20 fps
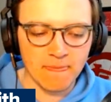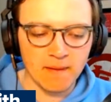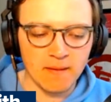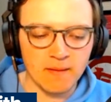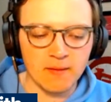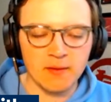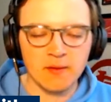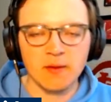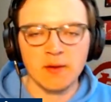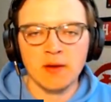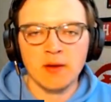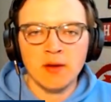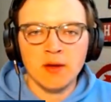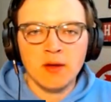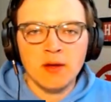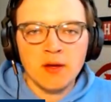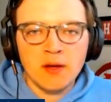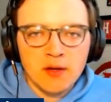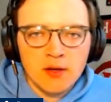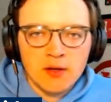
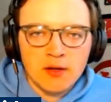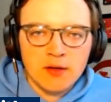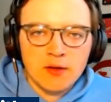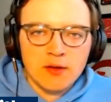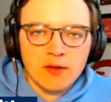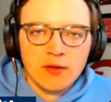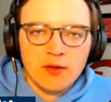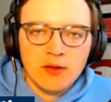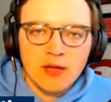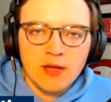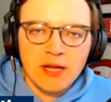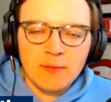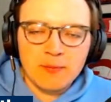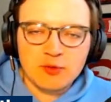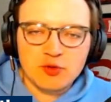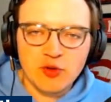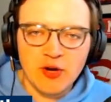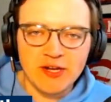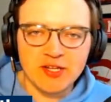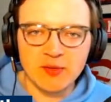A lot of
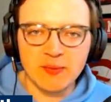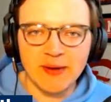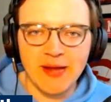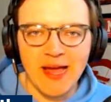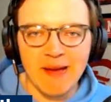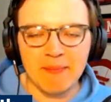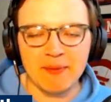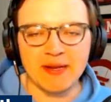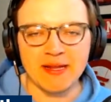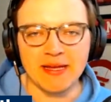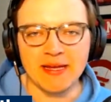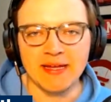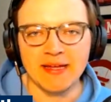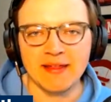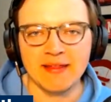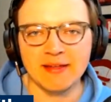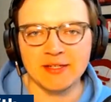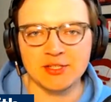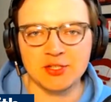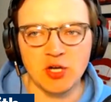trades have been happening
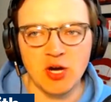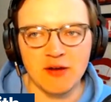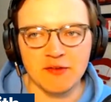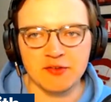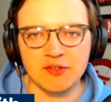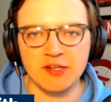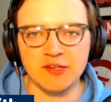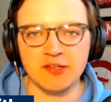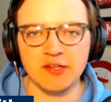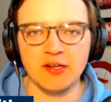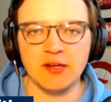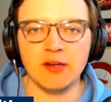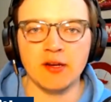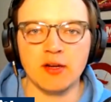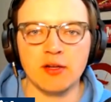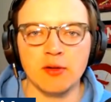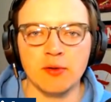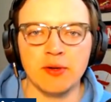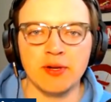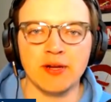this offseason, and
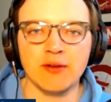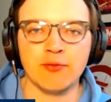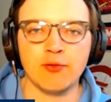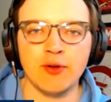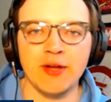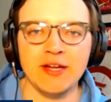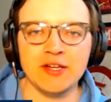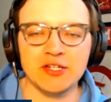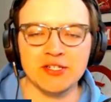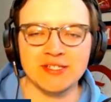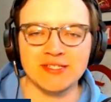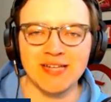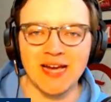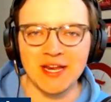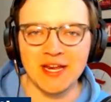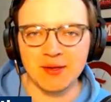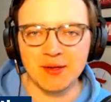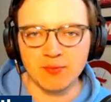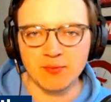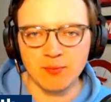including a free agent
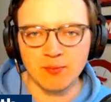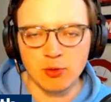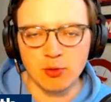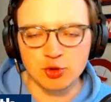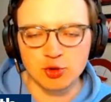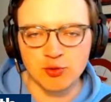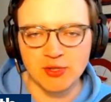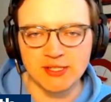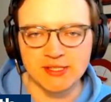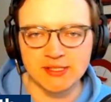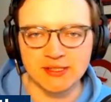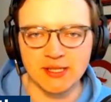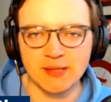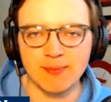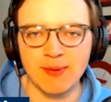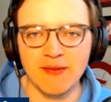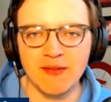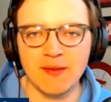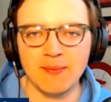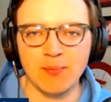signing most recently
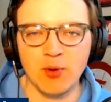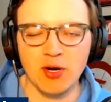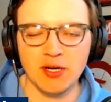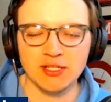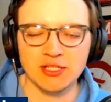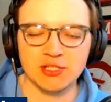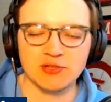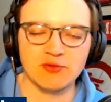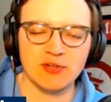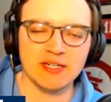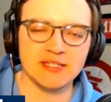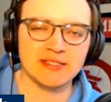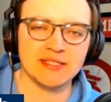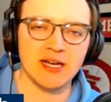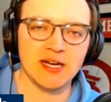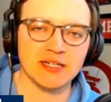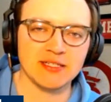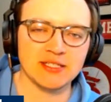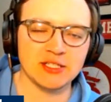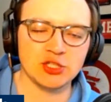by the Boston Red
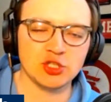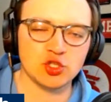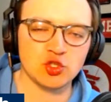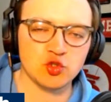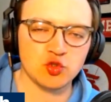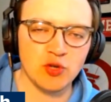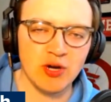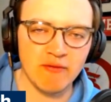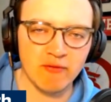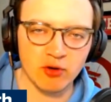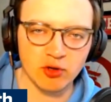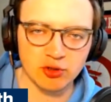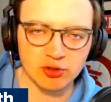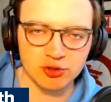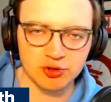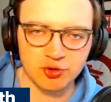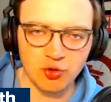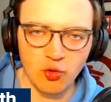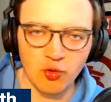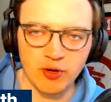Sox and Trevor
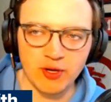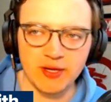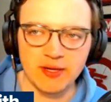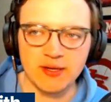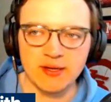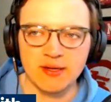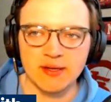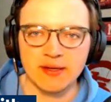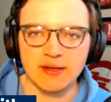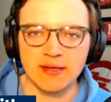Story.